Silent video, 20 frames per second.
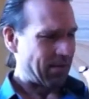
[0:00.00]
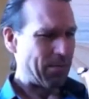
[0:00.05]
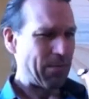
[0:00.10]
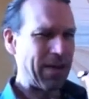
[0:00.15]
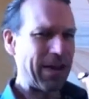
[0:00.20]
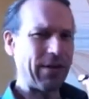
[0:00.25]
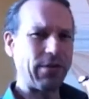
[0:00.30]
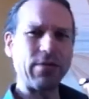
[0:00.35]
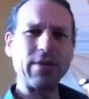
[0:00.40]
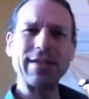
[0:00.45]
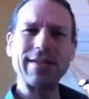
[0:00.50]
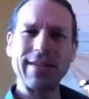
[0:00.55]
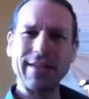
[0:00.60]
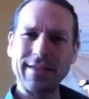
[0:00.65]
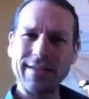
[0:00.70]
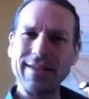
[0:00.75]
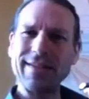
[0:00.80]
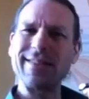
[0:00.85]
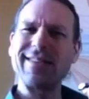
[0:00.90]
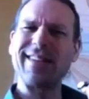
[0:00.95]
Meet
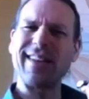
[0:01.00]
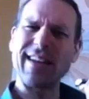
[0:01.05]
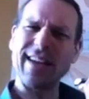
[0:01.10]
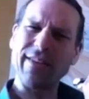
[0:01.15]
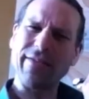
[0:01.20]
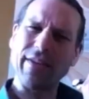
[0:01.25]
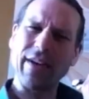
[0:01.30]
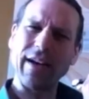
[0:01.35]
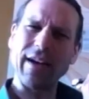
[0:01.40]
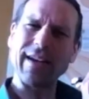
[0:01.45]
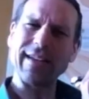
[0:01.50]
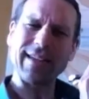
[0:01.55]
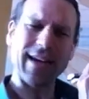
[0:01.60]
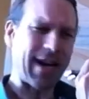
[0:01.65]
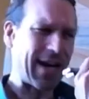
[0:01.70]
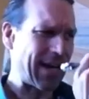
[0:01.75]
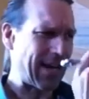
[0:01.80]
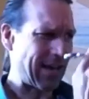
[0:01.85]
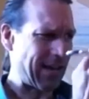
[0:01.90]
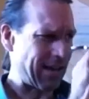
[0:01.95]
resistance, and then give it a
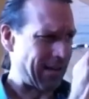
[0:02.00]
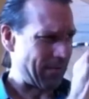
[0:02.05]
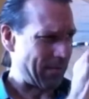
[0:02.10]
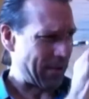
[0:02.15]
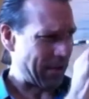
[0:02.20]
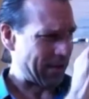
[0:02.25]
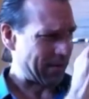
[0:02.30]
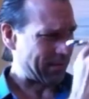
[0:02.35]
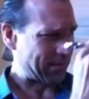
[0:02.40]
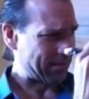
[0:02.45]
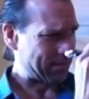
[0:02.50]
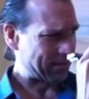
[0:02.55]
tiny little bit.